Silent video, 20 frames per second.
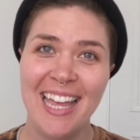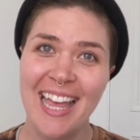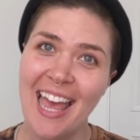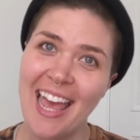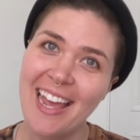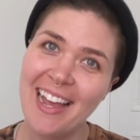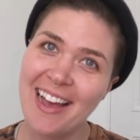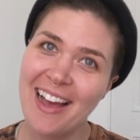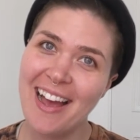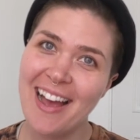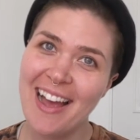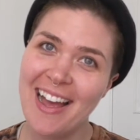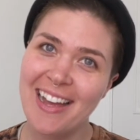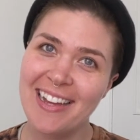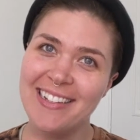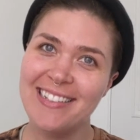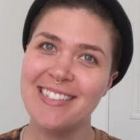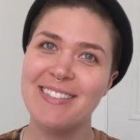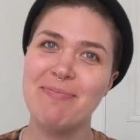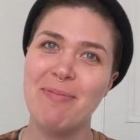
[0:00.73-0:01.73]
Hey
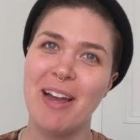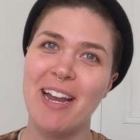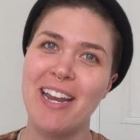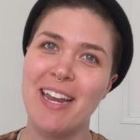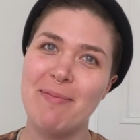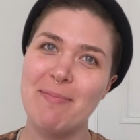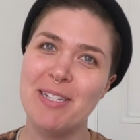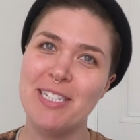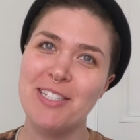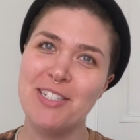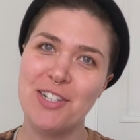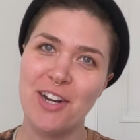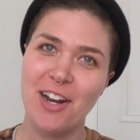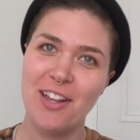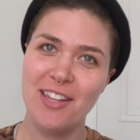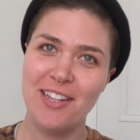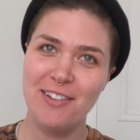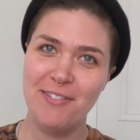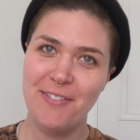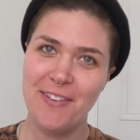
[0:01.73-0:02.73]
guys, my name is
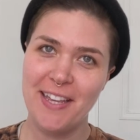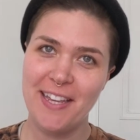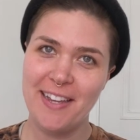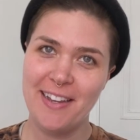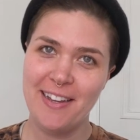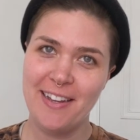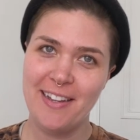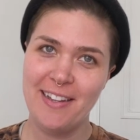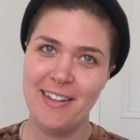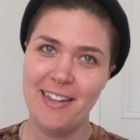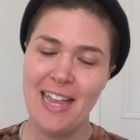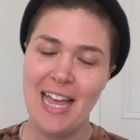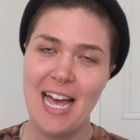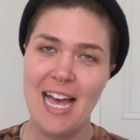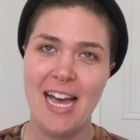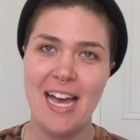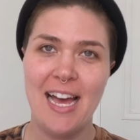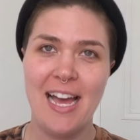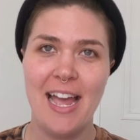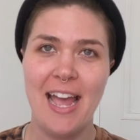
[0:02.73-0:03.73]
Charlie DeVille.
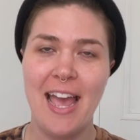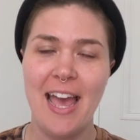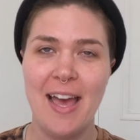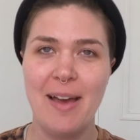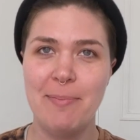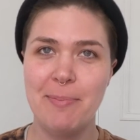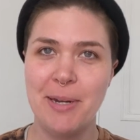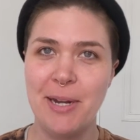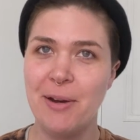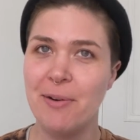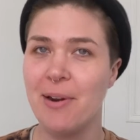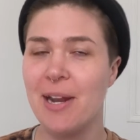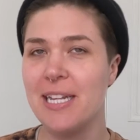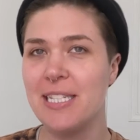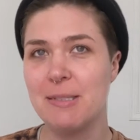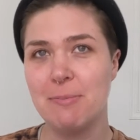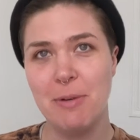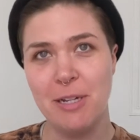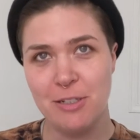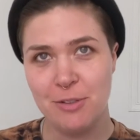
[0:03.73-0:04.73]
I am known
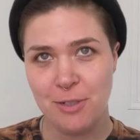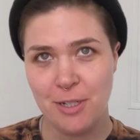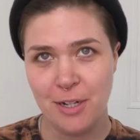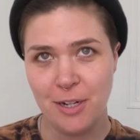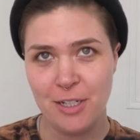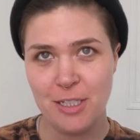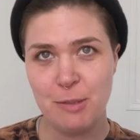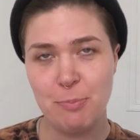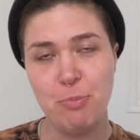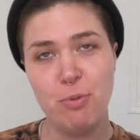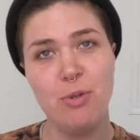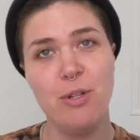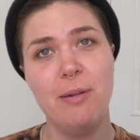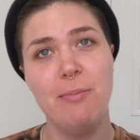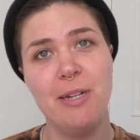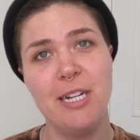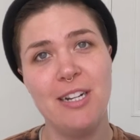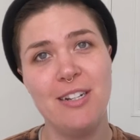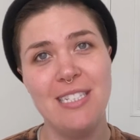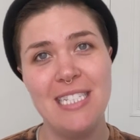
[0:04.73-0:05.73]
as Montreal's
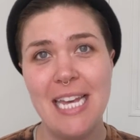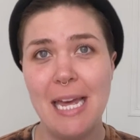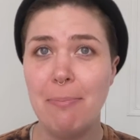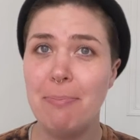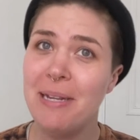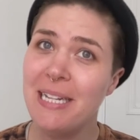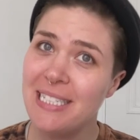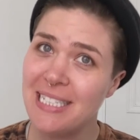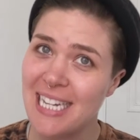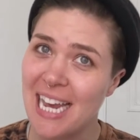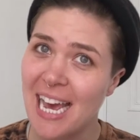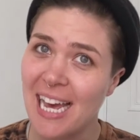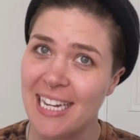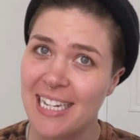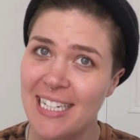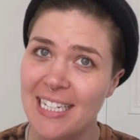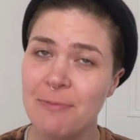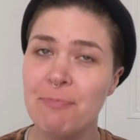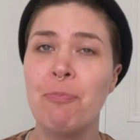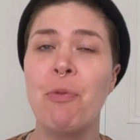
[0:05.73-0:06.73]
premier deadbeat
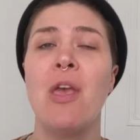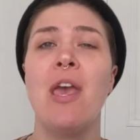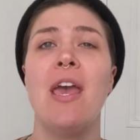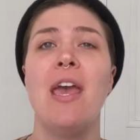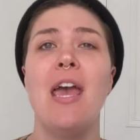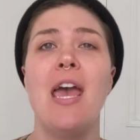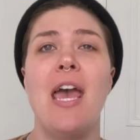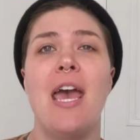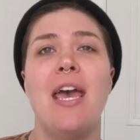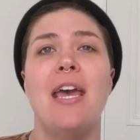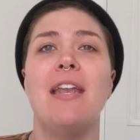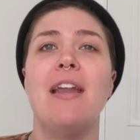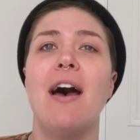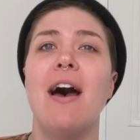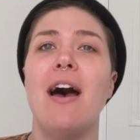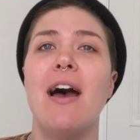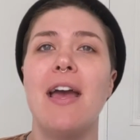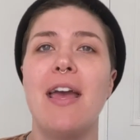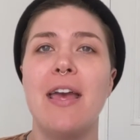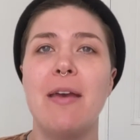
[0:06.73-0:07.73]
daddy, and
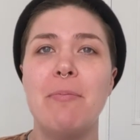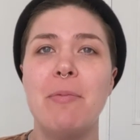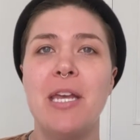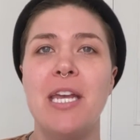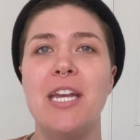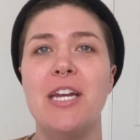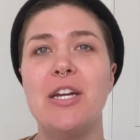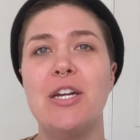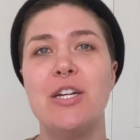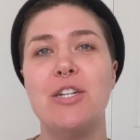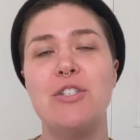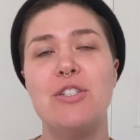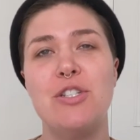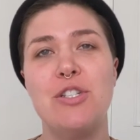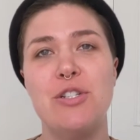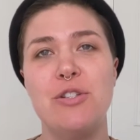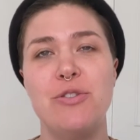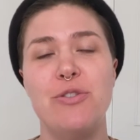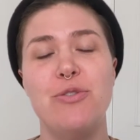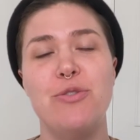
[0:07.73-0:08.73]
I am here
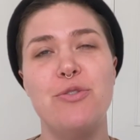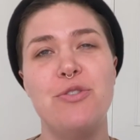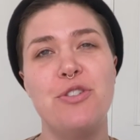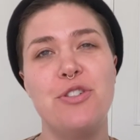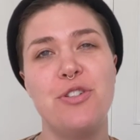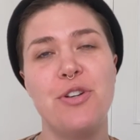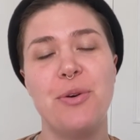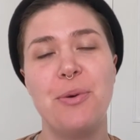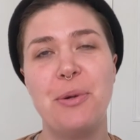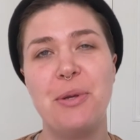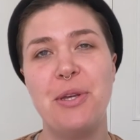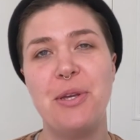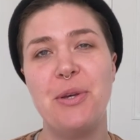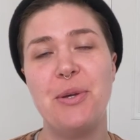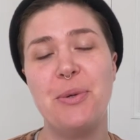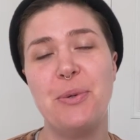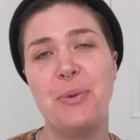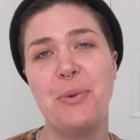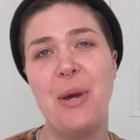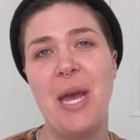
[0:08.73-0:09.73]
to show
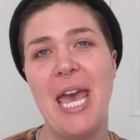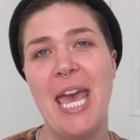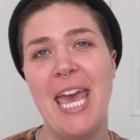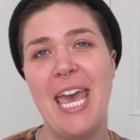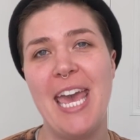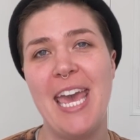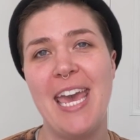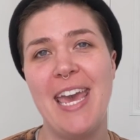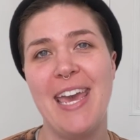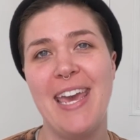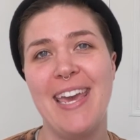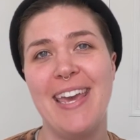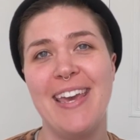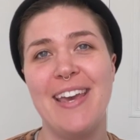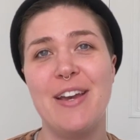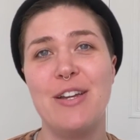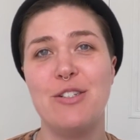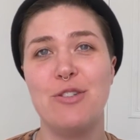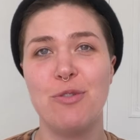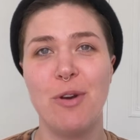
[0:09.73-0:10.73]
you a
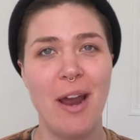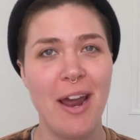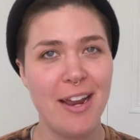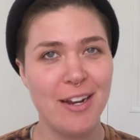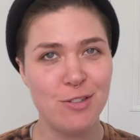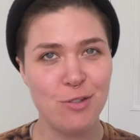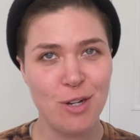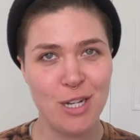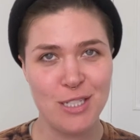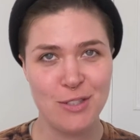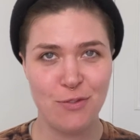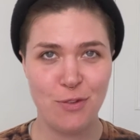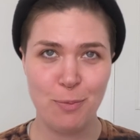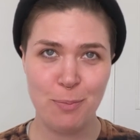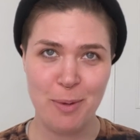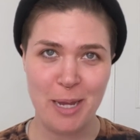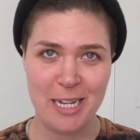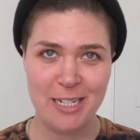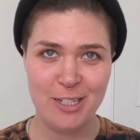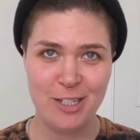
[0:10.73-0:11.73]
drag
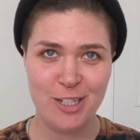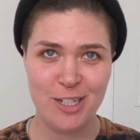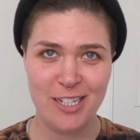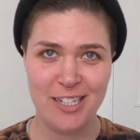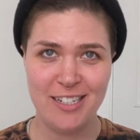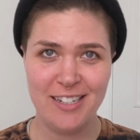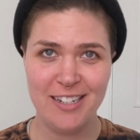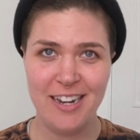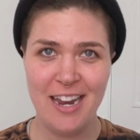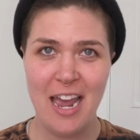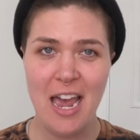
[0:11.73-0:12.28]
transformation.